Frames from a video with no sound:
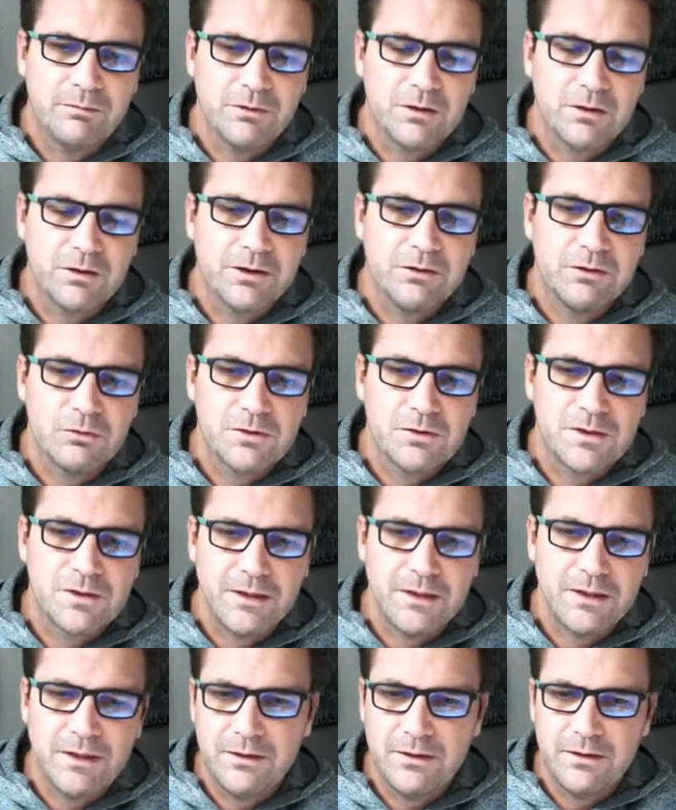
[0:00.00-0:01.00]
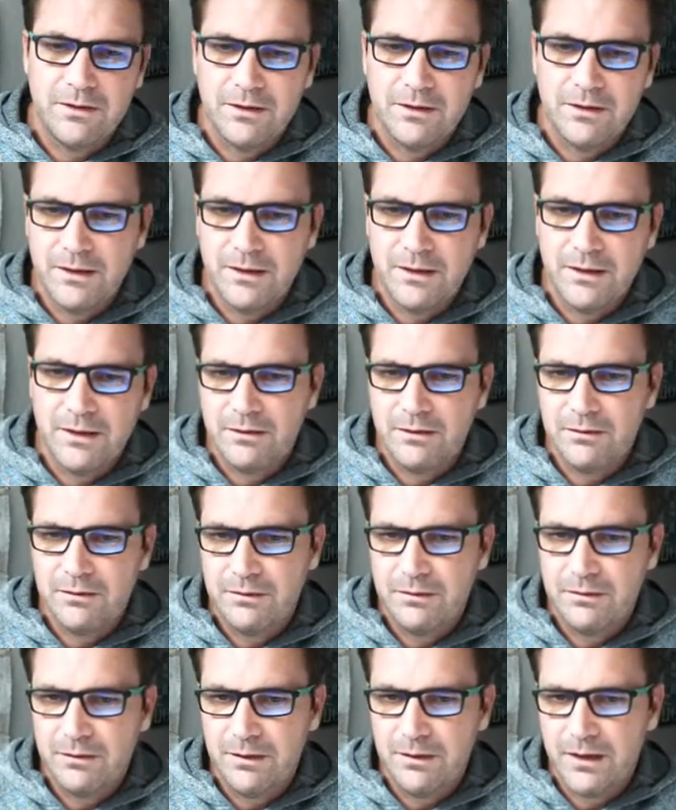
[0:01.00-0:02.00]
endorsing anything here.
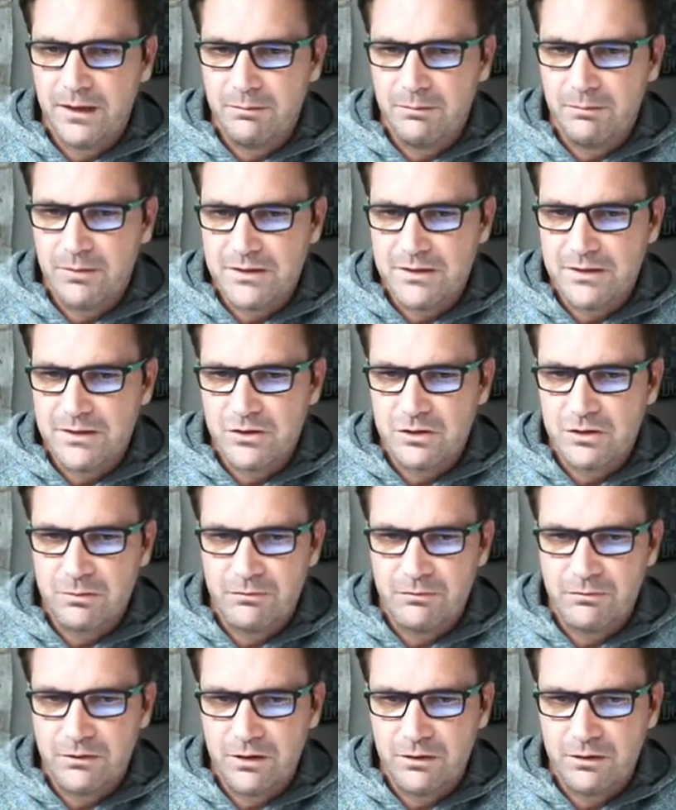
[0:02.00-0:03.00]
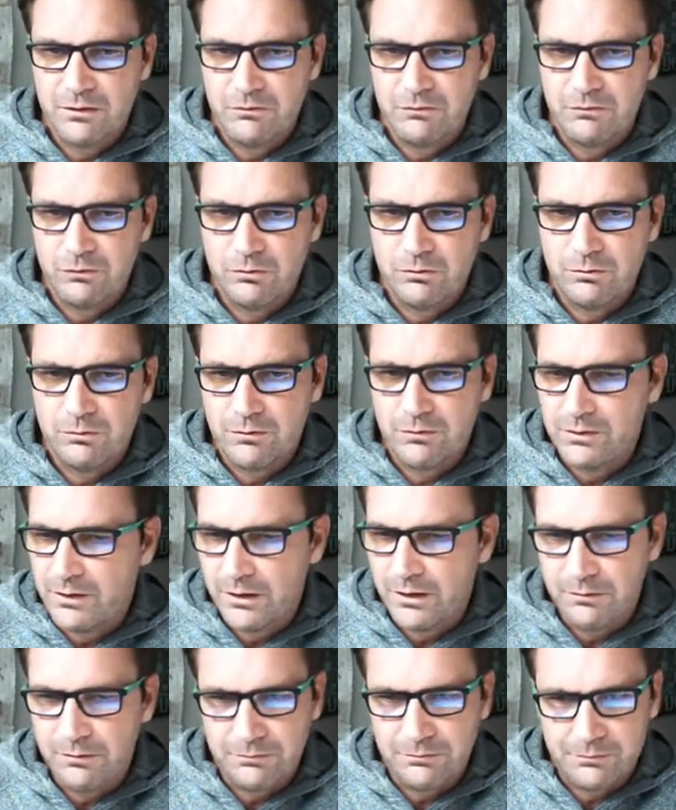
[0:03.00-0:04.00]
Add a message to my video form.
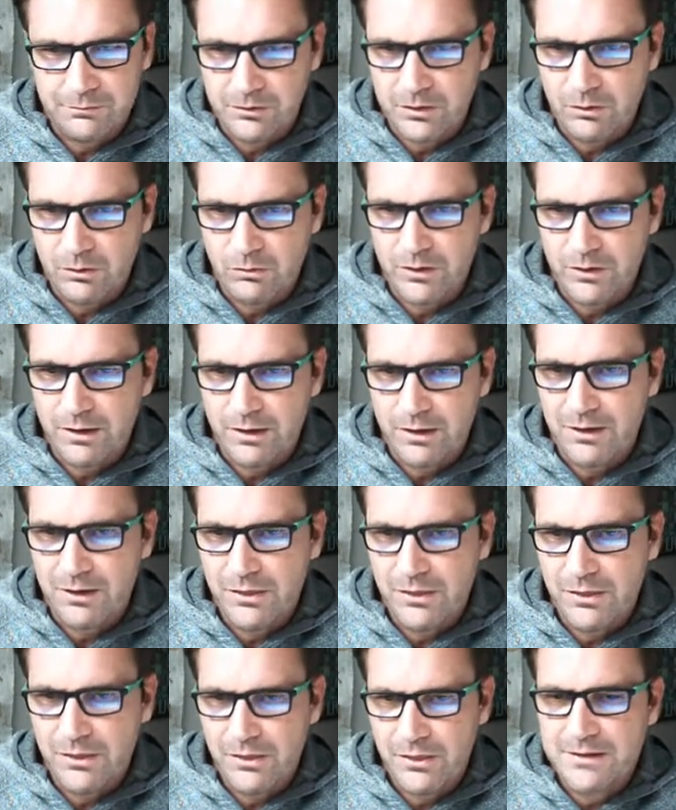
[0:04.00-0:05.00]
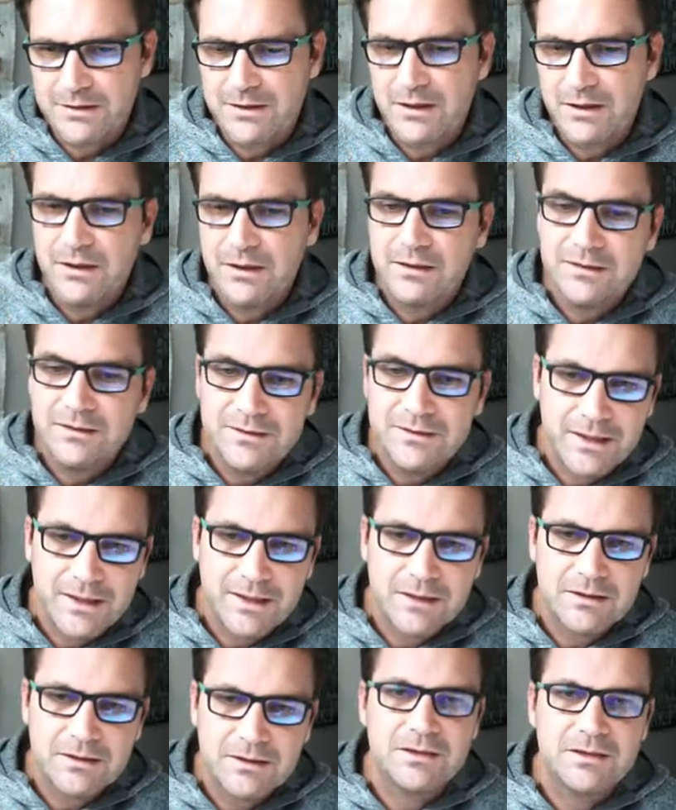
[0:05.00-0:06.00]
No, don't worry about that.
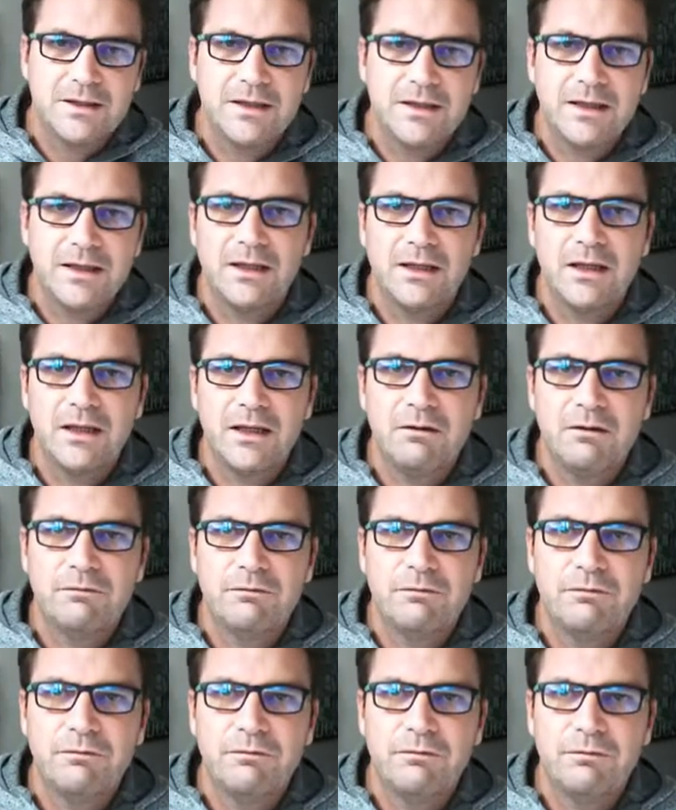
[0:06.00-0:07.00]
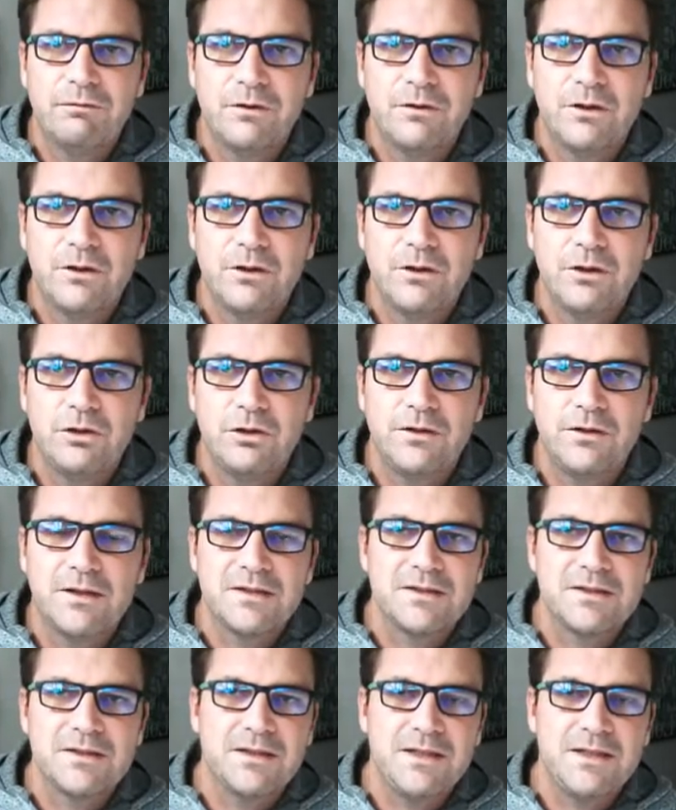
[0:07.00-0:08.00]
Tags, again, if
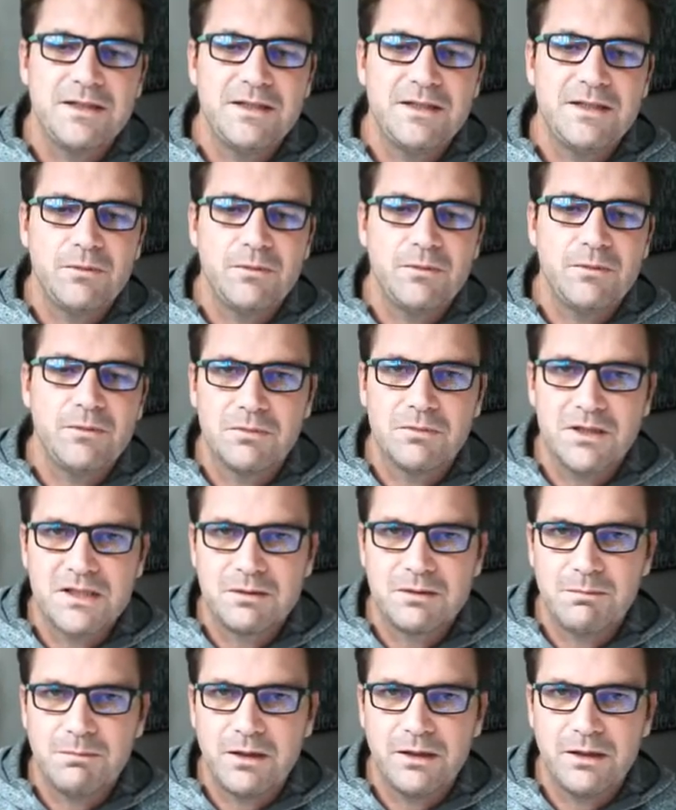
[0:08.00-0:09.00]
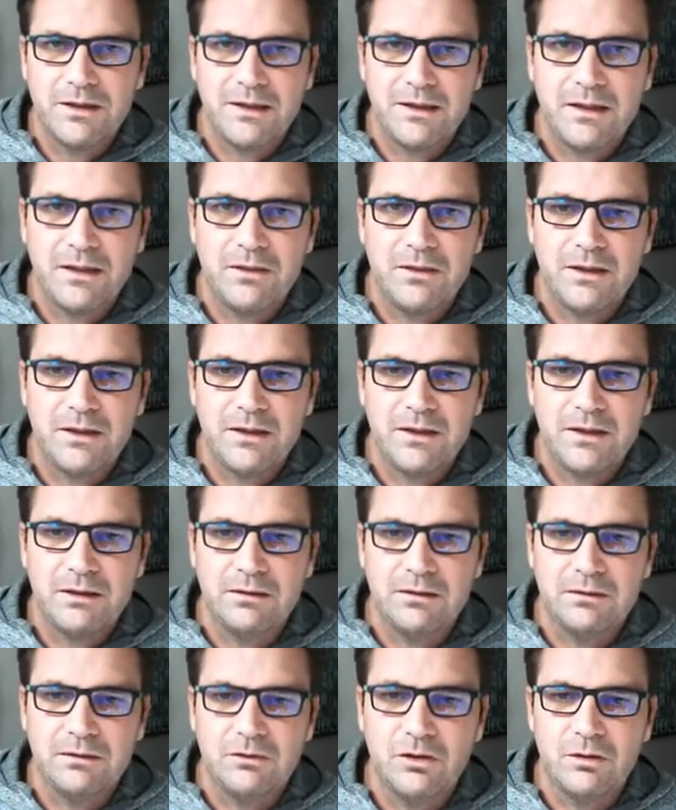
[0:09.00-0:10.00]
there's an easy way to misspell anything
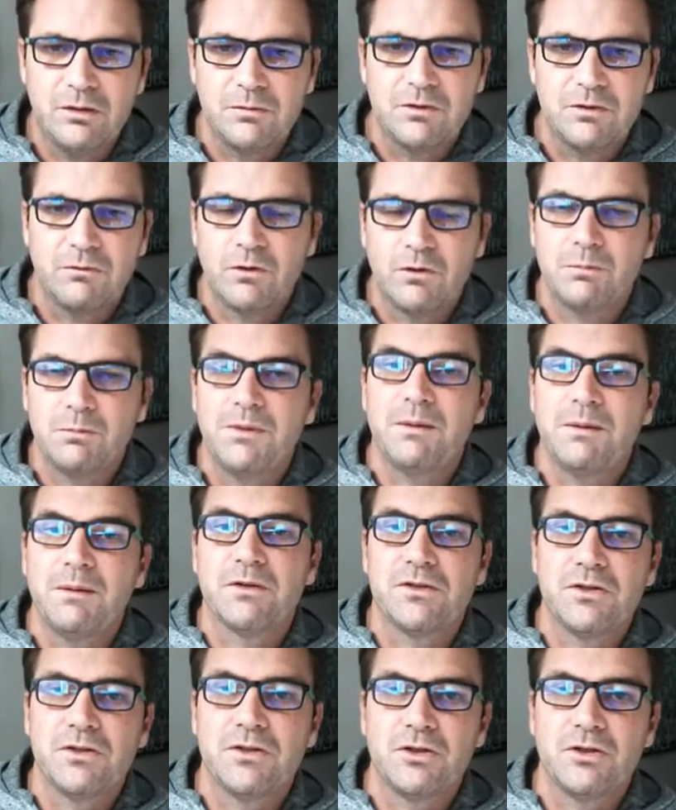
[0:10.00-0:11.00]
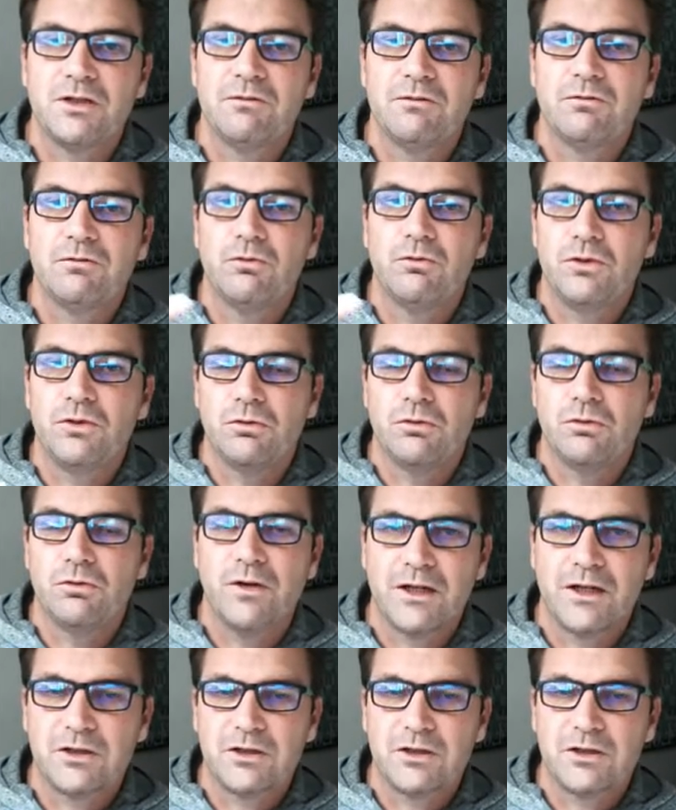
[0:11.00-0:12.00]
in terms of what people are searching for your
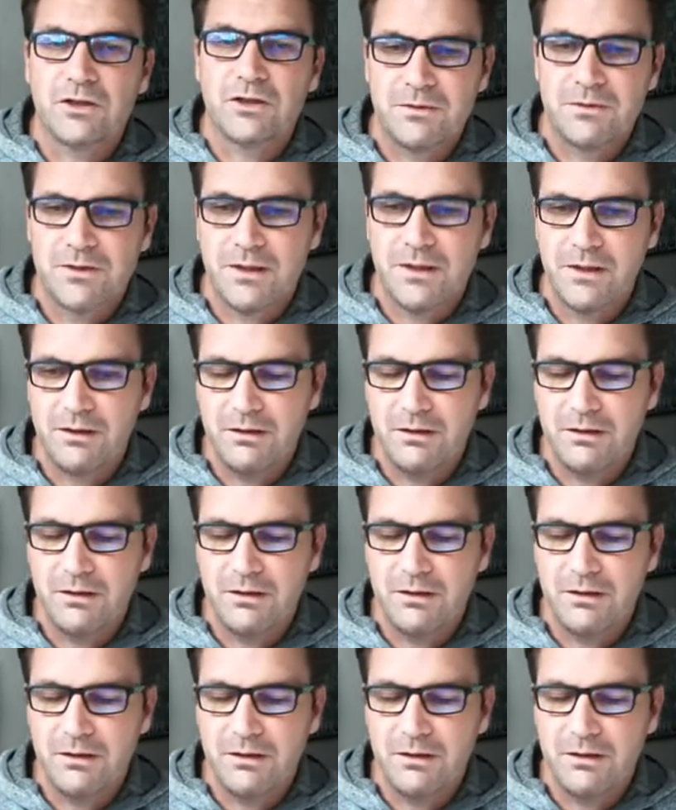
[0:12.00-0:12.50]
actual website,